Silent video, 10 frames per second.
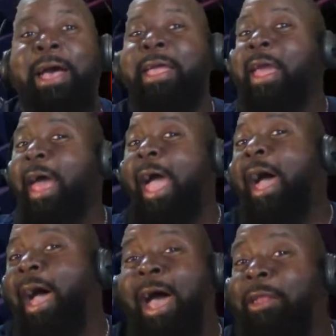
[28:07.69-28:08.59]

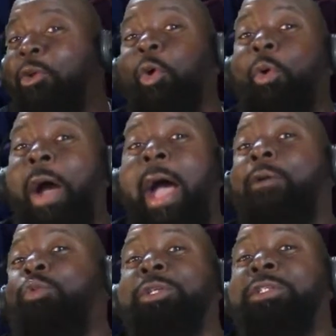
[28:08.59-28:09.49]
I know
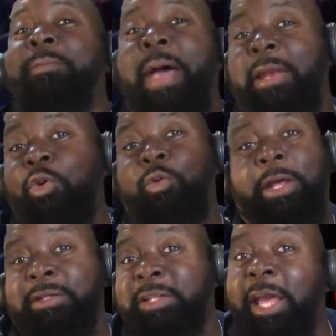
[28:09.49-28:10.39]
I was with somebody who
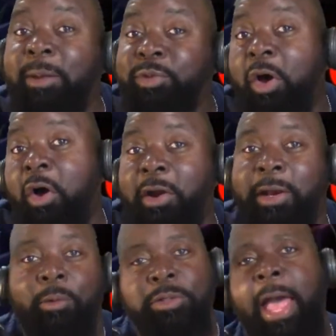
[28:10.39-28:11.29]
had a Sam's
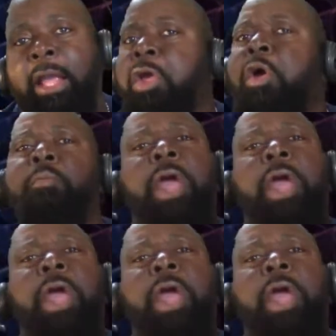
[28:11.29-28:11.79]
card, and they was like,